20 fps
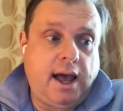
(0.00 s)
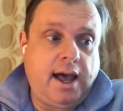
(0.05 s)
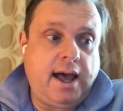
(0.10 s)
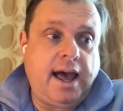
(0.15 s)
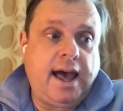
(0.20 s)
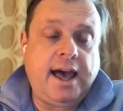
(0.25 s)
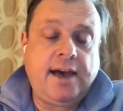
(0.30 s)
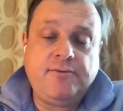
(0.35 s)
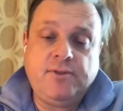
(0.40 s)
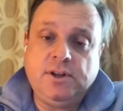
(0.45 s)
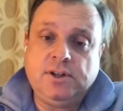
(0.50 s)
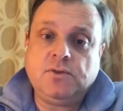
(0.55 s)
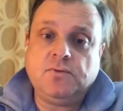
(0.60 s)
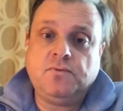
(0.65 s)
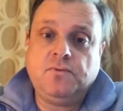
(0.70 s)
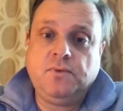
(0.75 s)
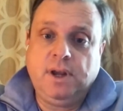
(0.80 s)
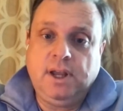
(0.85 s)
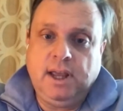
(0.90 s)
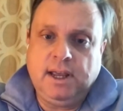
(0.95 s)
having
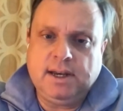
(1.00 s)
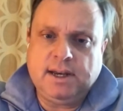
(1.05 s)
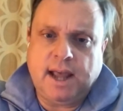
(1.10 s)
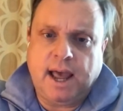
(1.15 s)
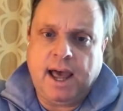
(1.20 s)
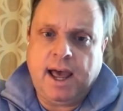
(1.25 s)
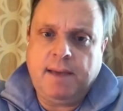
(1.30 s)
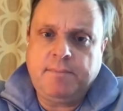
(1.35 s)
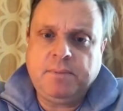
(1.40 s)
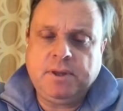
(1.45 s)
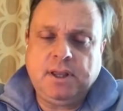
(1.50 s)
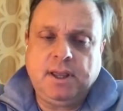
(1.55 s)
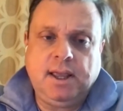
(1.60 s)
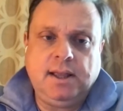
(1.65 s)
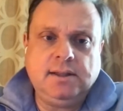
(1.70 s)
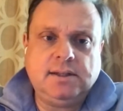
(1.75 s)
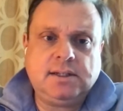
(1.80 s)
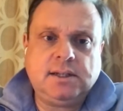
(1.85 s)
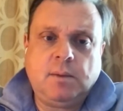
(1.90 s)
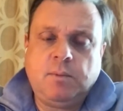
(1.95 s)
to readapt.
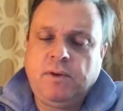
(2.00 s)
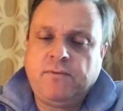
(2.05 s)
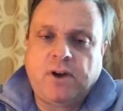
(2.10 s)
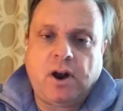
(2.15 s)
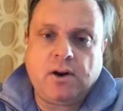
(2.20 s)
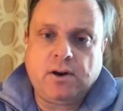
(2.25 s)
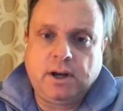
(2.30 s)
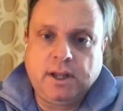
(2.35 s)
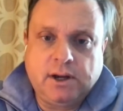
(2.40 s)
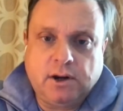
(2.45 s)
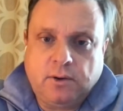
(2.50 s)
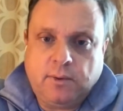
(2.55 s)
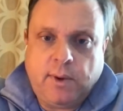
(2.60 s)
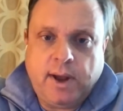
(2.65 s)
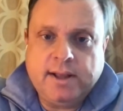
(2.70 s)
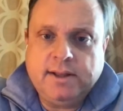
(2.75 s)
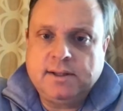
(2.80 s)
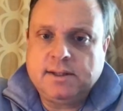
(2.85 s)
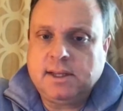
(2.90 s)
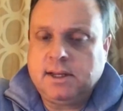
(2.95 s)
And some of our little
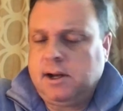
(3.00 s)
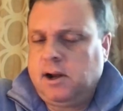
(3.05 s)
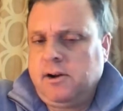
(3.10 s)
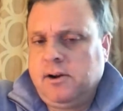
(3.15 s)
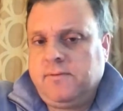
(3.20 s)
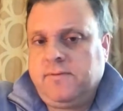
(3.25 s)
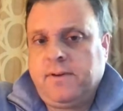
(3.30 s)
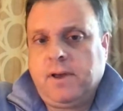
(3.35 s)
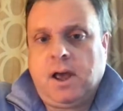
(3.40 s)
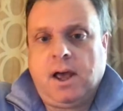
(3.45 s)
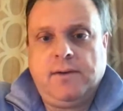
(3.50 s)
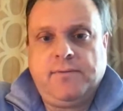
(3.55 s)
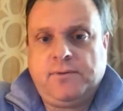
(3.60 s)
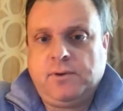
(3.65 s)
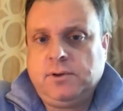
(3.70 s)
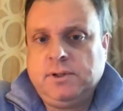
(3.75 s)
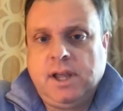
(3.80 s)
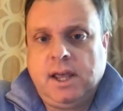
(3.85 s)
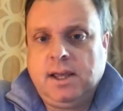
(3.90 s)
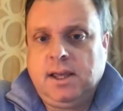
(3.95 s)
ones in our
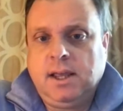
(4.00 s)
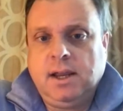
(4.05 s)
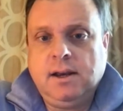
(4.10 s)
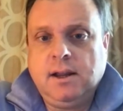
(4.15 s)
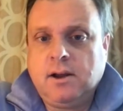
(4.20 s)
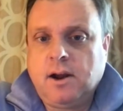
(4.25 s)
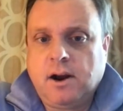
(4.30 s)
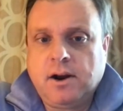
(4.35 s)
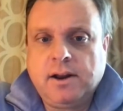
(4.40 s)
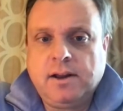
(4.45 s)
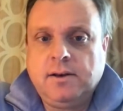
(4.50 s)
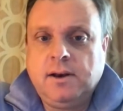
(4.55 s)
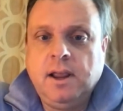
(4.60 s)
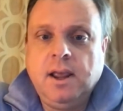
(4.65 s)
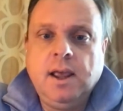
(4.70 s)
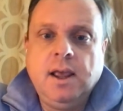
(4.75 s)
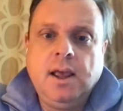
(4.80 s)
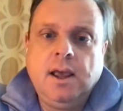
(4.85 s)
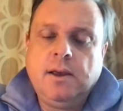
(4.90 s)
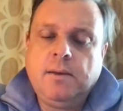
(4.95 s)
full day kindergarten
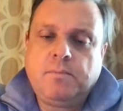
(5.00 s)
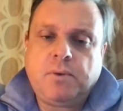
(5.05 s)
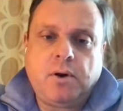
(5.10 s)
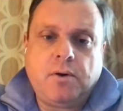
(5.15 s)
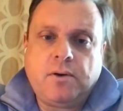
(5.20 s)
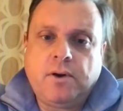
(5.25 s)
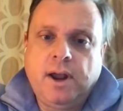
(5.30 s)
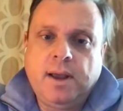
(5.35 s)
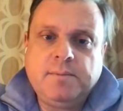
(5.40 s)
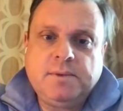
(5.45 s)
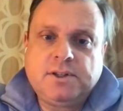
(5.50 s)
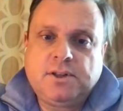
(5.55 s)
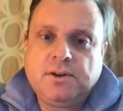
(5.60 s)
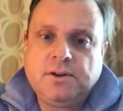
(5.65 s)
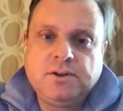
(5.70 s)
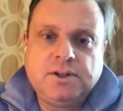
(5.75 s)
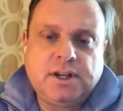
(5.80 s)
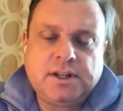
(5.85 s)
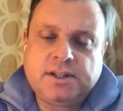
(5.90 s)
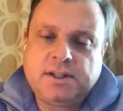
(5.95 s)
programs,
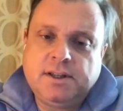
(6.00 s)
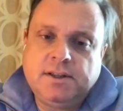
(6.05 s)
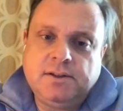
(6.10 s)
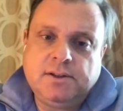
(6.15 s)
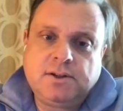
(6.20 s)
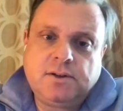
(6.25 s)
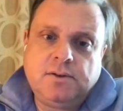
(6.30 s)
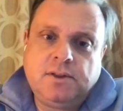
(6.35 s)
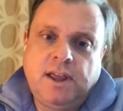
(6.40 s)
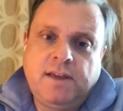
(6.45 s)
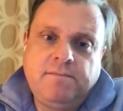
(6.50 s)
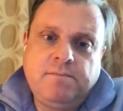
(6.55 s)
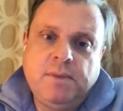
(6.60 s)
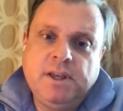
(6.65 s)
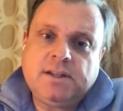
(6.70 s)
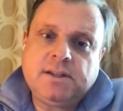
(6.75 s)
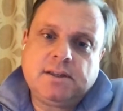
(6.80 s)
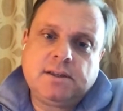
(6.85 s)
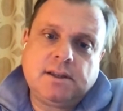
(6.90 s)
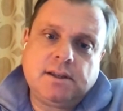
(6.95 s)
they're just in school. They've
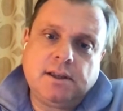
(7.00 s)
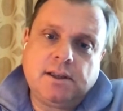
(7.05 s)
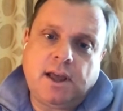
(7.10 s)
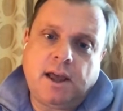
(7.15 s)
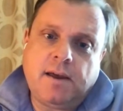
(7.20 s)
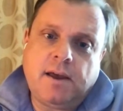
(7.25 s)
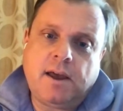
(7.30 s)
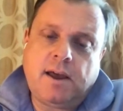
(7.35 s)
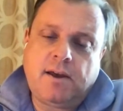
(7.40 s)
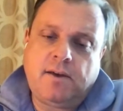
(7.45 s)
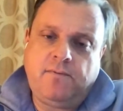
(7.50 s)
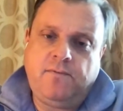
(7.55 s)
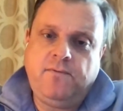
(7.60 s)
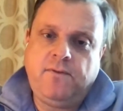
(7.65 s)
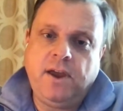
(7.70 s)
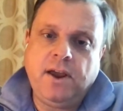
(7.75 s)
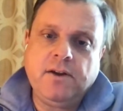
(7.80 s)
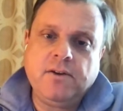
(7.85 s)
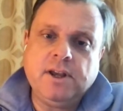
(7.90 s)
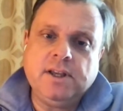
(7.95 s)
missed a
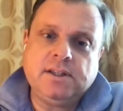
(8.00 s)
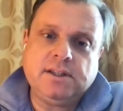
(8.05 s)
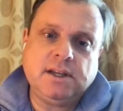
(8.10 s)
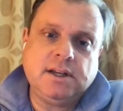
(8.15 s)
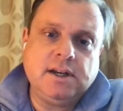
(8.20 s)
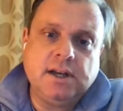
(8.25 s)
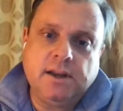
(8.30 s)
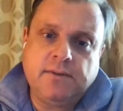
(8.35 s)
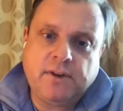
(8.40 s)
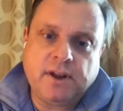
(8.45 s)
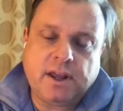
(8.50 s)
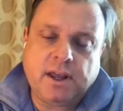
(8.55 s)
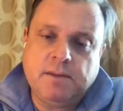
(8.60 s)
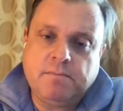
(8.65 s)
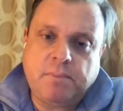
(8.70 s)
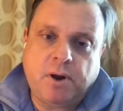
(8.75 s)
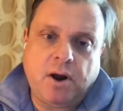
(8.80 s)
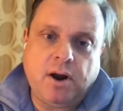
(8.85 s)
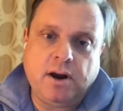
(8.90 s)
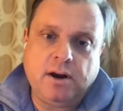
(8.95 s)
very
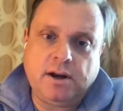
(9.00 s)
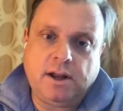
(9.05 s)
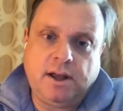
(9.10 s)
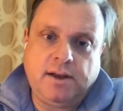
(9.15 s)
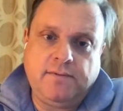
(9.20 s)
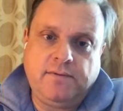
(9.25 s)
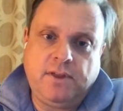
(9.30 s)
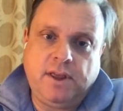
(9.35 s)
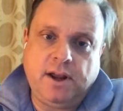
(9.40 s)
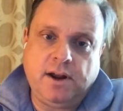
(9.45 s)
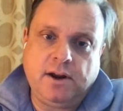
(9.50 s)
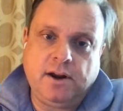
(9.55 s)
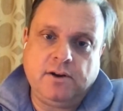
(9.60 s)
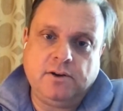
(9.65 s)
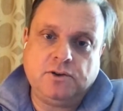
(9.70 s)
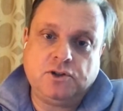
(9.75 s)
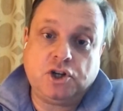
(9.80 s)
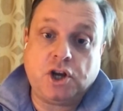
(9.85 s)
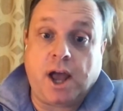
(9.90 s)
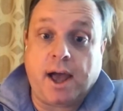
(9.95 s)
significant part of
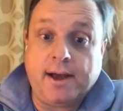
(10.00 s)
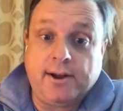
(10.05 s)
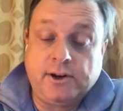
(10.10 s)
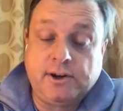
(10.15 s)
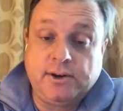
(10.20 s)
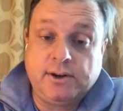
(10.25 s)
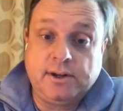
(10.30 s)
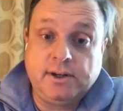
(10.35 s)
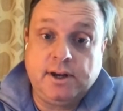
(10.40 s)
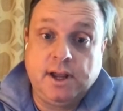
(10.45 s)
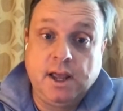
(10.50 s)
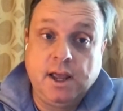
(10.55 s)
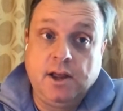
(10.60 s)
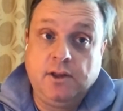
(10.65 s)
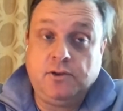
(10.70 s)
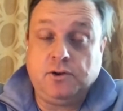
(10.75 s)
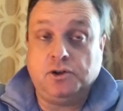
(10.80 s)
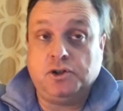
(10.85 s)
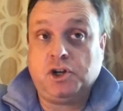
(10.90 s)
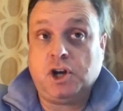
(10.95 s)
their childhood
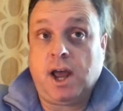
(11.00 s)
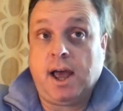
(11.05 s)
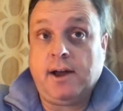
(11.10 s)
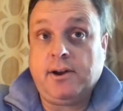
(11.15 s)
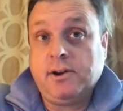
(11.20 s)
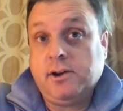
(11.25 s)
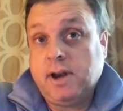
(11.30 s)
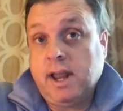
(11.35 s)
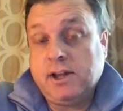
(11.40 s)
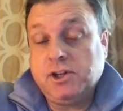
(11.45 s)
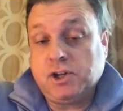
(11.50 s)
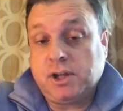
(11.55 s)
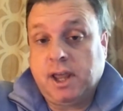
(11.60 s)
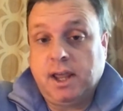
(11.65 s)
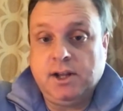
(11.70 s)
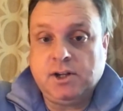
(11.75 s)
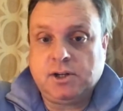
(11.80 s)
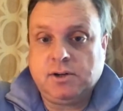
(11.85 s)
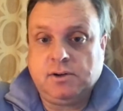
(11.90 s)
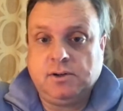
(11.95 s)

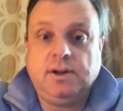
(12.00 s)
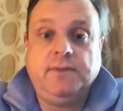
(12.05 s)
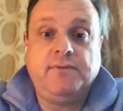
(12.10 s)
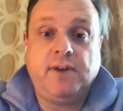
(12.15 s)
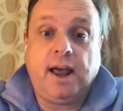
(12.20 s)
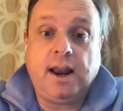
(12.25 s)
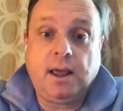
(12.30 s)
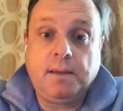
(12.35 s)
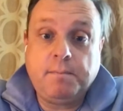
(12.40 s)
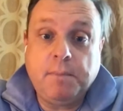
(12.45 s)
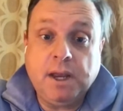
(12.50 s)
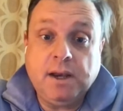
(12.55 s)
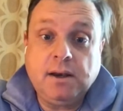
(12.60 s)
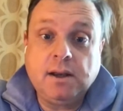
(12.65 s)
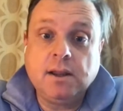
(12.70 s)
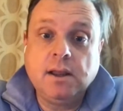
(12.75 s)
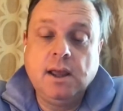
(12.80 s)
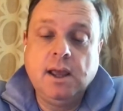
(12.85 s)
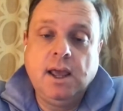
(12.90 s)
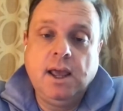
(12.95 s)
educational
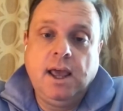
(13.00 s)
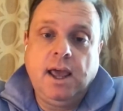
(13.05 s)
development,